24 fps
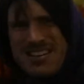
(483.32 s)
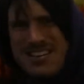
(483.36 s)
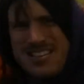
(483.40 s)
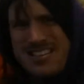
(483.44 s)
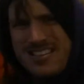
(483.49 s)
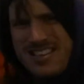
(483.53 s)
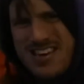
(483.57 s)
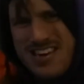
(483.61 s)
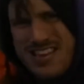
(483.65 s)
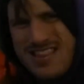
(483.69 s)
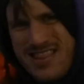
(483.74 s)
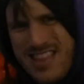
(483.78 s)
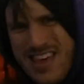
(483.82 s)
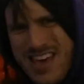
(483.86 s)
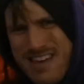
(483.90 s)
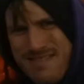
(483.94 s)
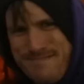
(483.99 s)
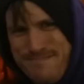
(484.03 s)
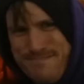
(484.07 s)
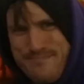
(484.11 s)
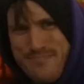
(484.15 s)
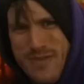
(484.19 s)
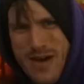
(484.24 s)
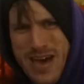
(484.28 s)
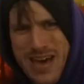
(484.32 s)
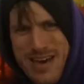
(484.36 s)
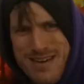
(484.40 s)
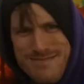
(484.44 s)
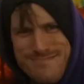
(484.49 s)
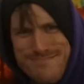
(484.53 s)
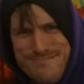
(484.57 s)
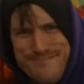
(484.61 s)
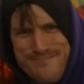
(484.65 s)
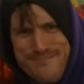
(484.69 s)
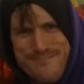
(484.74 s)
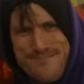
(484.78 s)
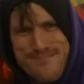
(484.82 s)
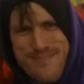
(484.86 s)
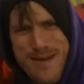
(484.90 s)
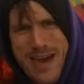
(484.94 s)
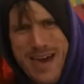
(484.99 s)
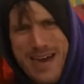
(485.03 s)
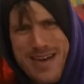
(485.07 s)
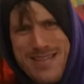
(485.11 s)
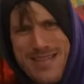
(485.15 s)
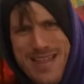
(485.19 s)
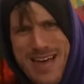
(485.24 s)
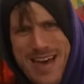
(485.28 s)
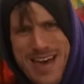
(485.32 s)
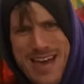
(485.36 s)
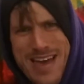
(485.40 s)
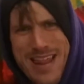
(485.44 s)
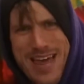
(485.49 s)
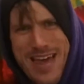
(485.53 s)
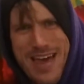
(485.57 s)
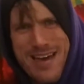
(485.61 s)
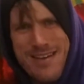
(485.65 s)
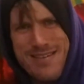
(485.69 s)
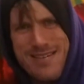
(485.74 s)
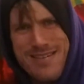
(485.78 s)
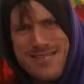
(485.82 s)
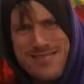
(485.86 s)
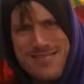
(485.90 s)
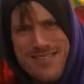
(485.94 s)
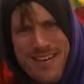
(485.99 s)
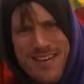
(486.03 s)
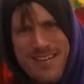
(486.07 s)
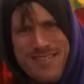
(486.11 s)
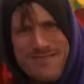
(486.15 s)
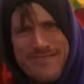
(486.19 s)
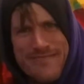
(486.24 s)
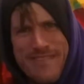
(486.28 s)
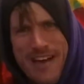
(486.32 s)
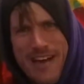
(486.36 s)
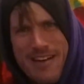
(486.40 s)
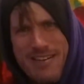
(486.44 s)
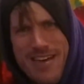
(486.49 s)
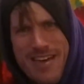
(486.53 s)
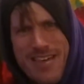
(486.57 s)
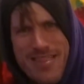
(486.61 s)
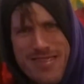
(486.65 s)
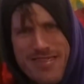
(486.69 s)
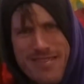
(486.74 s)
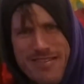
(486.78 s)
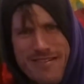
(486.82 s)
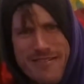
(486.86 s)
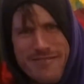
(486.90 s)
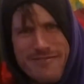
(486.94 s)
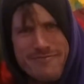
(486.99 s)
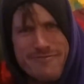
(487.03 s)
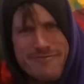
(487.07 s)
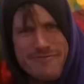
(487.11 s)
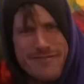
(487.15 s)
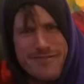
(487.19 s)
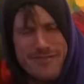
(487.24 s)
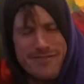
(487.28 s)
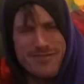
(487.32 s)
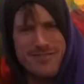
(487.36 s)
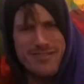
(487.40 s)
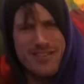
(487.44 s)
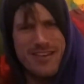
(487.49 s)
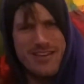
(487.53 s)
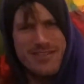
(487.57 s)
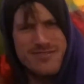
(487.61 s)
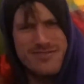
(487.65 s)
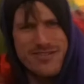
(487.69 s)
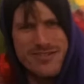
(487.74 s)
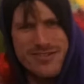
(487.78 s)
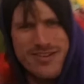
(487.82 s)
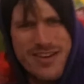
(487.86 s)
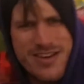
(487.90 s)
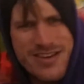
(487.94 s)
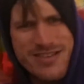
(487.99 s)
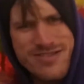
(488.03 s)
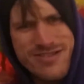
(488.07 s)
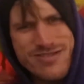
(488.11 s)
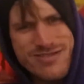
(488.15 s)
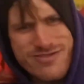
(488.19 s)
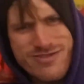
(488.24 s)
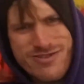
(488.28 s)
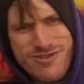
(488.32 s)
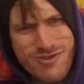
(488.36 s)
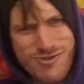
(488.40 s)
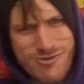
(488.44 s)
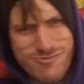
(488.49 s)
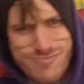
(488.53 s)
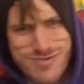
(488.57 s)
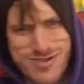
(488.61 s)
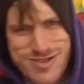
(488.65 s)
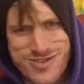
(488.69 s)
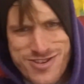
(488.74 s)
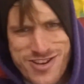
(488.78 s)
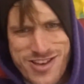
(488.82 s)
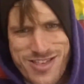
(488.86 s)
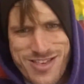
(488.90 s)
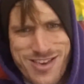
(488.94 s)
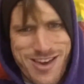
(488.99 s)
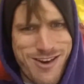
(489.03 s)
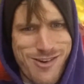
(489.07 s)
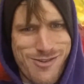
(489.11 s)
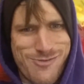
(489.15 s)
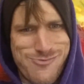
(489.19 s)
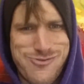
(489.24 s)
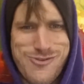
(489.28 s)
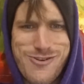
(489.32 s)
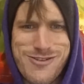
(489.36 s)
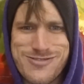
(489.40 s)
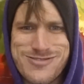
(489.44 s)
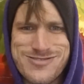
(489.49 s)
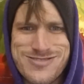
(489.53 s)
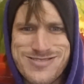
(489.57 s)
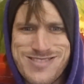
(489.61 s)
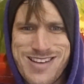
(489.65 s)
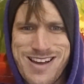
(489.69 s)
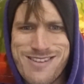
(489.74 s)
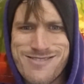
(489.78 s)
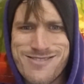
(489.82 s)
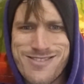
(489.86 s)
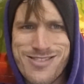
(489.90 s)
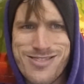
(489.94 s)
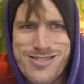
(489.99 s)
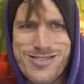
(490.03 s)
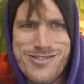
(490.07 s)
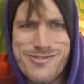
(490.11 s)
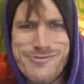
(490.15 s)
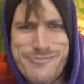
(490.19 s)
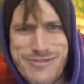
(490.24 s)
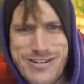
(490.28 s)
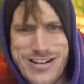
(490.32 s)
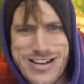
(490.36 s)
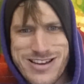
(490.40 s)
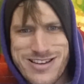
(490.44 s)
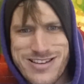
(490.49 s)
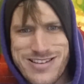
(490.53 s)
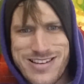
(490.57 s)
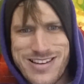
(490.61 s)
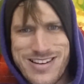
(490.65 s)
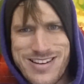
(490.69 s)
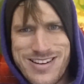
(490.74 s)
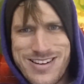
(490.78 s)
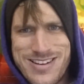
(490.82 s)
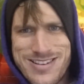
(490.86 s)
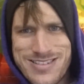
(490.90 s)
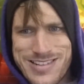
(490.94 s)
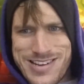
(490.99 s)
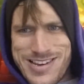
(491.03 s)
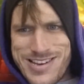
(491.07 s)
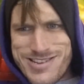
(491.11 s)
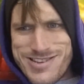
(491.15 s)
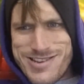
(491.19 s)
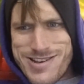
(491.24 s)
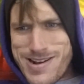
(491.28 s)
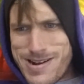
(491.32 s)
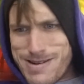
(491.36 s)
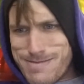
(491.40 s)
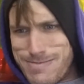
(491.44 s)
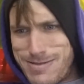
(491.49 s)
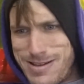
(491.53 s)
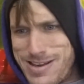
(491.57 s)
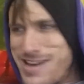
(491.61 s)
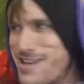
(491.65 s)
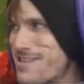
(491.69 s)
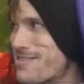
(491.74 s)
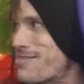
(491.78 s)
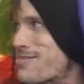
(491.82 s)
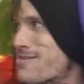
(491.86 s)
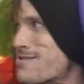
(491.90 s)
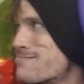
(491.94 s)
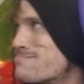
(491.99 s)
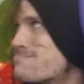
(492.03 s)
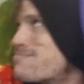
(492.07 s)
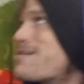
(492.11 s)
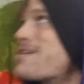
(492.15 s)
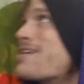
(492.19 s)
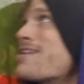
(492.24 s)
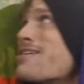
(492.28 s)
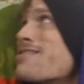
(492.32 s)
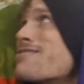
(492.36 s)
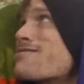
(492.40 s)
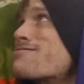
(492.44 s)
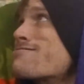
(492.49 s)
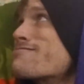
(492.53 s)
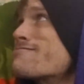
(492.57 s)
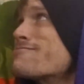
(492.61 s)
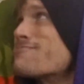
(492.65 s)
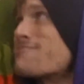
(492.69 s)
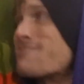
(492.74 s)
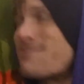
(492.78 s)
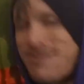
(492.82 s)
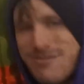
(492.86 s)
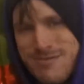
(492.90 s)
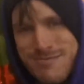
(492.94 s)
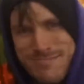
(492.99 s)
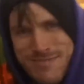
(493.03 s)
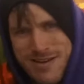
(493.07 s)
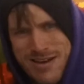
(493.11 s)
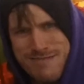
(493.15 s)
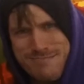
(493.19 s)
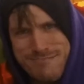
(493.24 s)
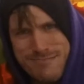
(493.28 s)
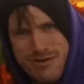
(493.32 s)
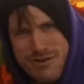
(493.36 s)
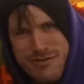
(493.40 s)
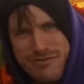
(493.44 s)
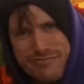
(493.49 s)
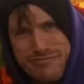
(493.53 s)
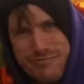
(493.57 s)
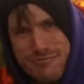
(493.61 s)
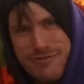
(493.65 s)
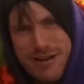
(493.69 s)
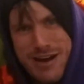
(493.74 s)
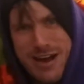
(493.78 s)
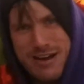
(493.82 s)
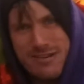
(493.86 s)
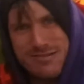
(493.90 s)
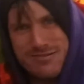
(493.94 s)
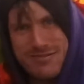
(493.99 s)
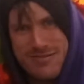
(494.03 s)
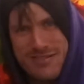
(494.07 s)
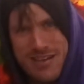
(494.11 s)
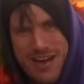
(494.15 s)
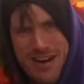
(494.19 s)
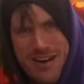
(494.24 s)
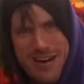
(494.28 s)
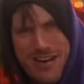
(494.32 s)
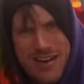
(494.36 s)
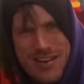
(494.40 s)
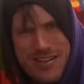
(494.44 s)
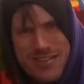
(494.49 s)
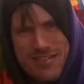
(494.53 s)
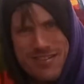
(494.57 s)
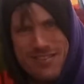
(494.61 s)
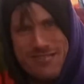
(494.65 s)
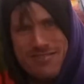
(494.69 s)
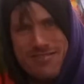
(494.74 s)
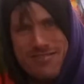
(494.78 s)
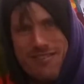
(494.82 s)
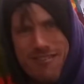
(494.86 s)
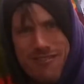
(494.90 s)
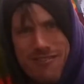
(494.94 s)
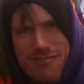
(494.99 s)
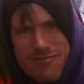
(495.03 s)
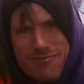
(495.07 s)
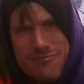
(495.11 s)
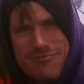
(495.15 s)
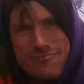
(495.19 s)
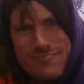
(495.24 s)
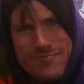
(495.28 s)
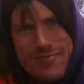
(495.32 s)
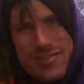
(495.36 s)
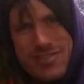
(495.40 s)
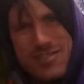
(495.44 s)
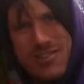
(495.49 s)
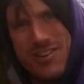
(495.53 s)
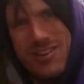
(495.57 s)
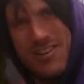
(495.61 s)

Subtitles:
Check that bad lad out. I found that sucker in the garbage as I was walking down the street. Can you believe somebody throw something that beautiful outside in the garbage?